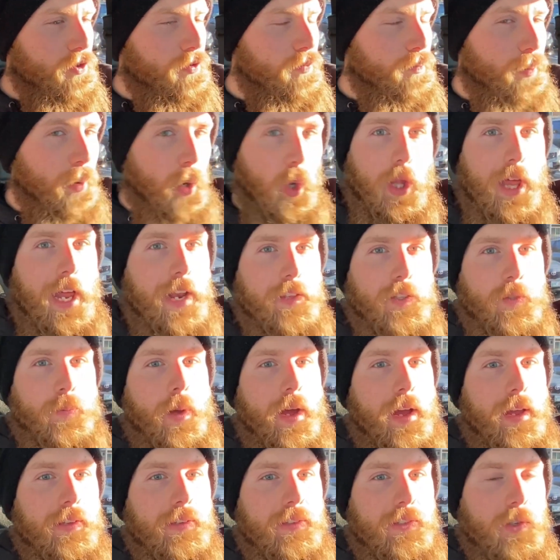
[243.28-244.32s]
pull out of the
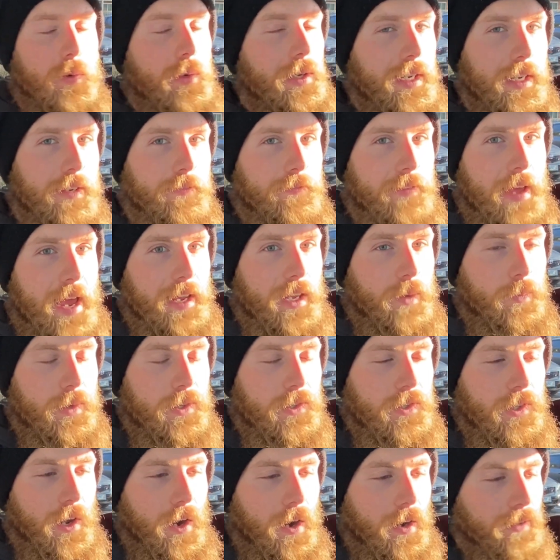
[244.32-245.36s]
spot so he could vacuum
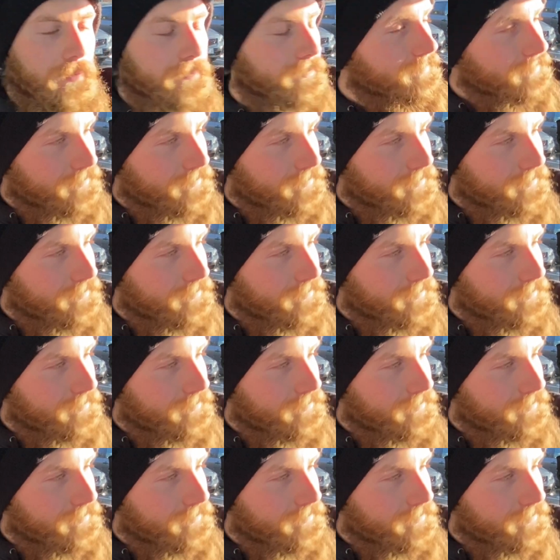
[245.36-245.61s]
his car.